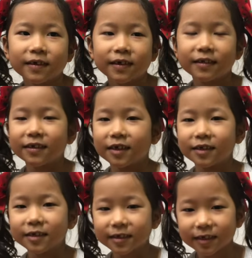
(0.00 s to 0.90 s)
Mm-hmm. And there
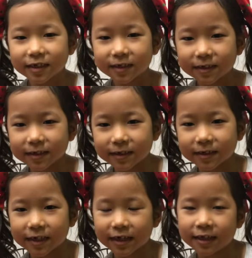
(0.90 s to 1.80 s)
are seeds
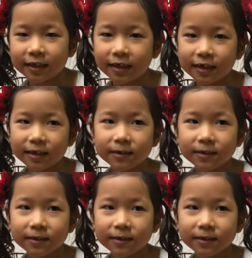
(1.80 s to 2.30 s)
again.